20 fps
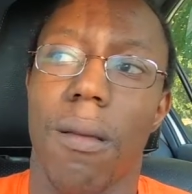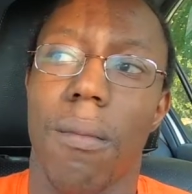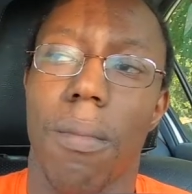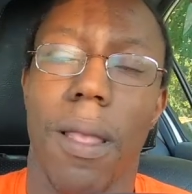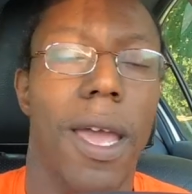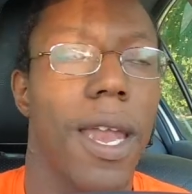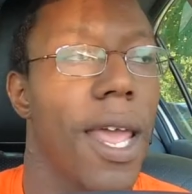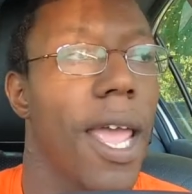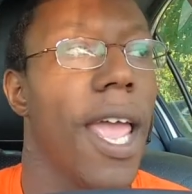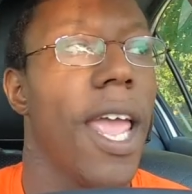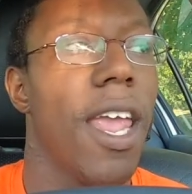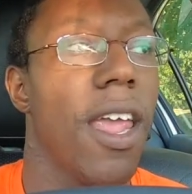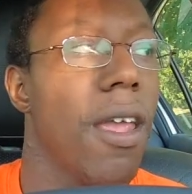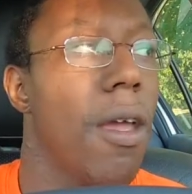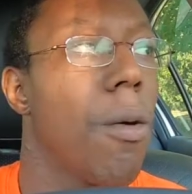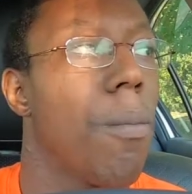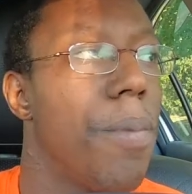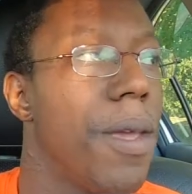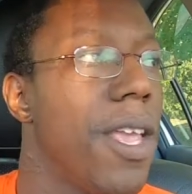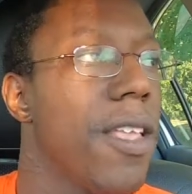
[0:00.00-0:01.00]
Plan A
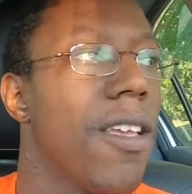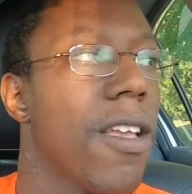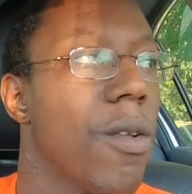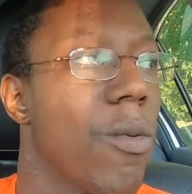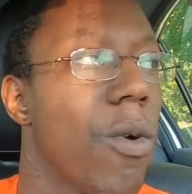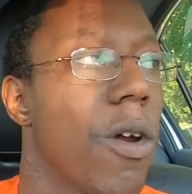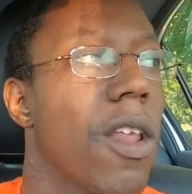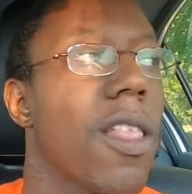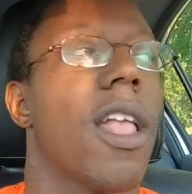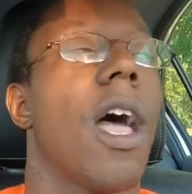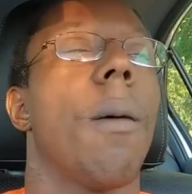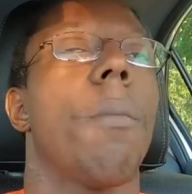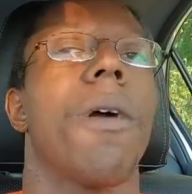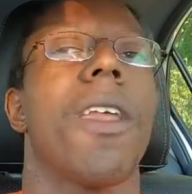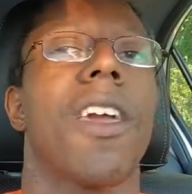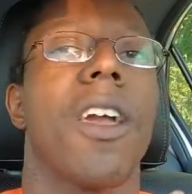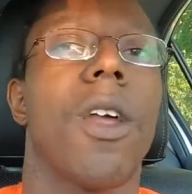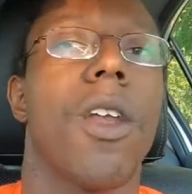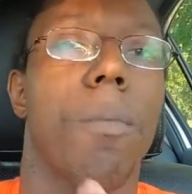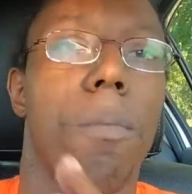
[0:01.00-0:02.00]
or B didn't work. Now I'm going
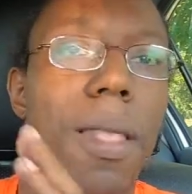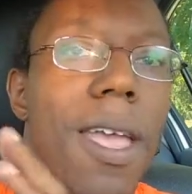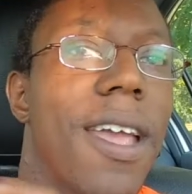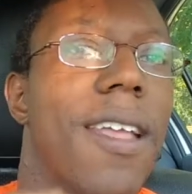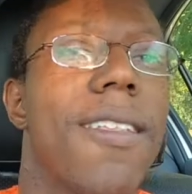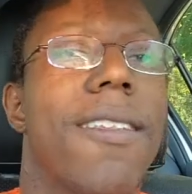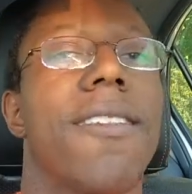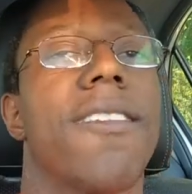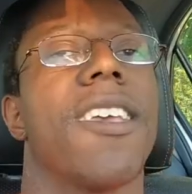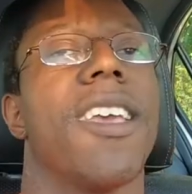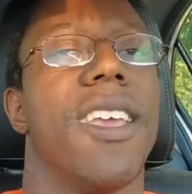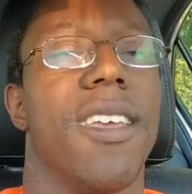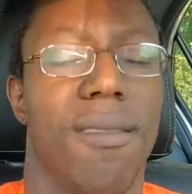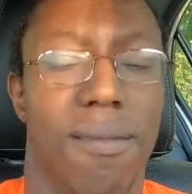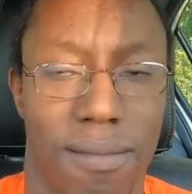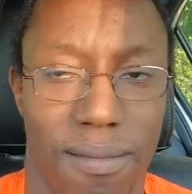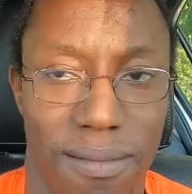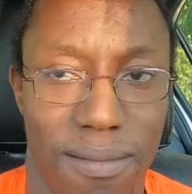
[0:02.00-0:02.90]
to go to plan C.